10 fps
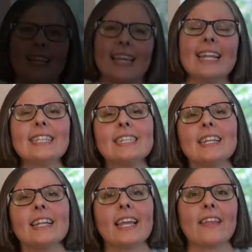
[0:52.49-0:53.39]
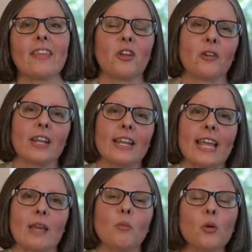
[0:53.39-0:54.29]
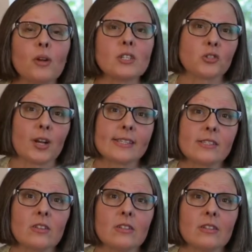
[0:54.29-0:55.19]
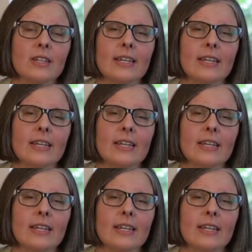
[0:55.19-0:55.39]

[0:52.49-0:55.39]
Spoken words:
In 1898, they created a motorized tricycle.